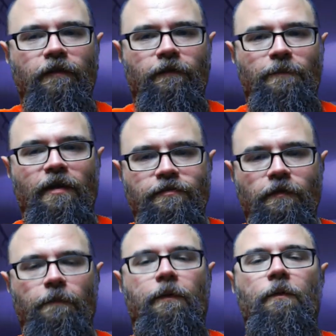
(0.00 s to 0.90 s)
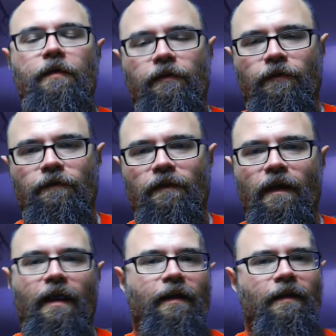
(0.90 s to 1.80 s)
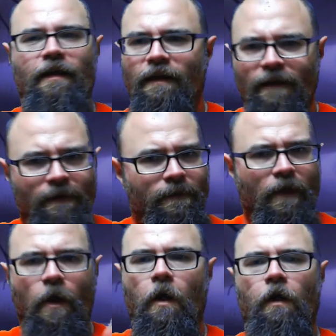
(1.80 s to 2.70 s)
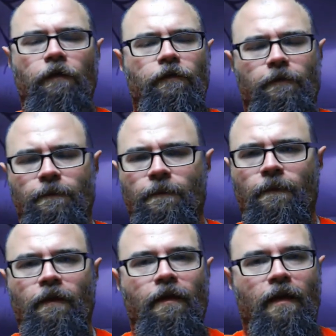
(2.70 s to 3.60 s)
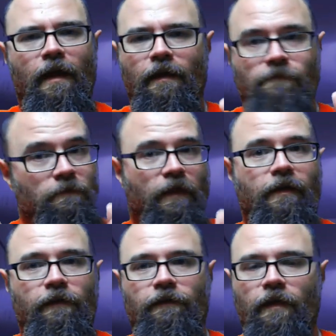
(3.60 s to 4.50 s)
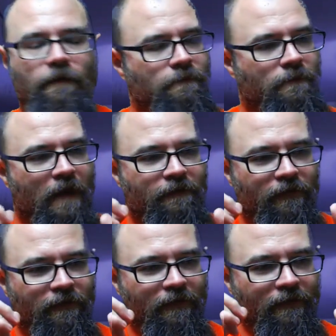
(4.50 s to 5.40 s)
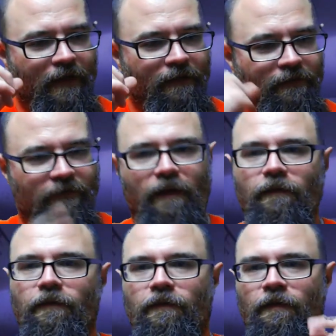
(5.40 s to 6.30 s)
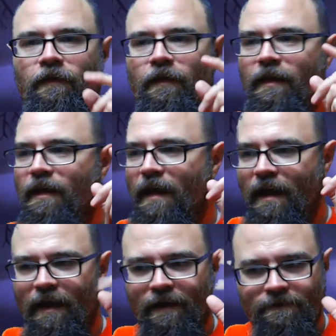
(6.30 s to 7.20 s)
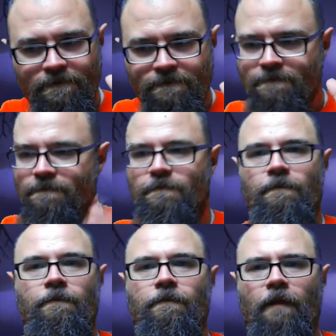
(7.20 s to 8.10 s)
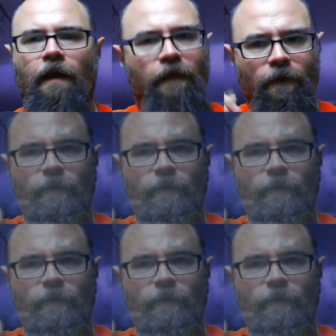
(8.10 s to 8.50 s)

special points for that. Awesome. And like I said, haven't seen that since, and I think